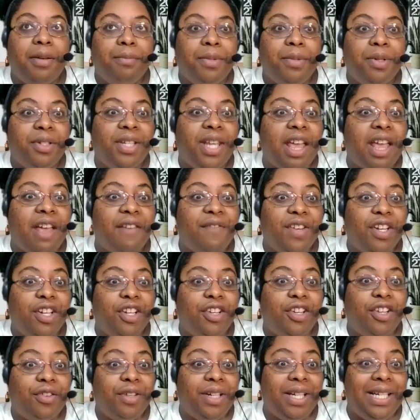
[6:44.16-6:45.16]
Our numbers
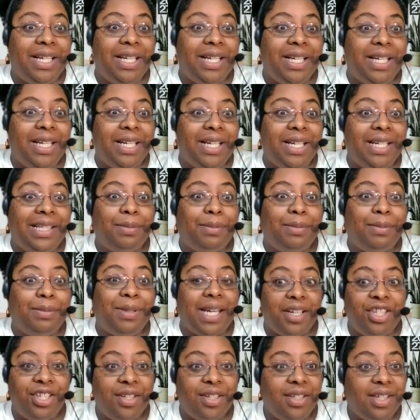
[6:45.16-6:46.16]
have increased
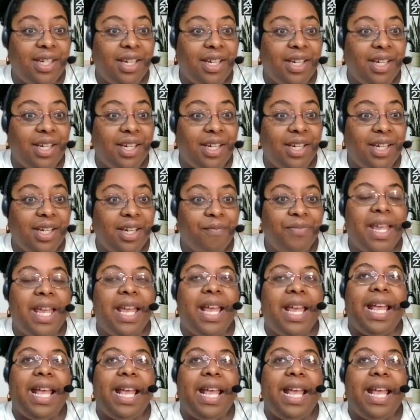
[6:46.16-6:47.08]
substantially,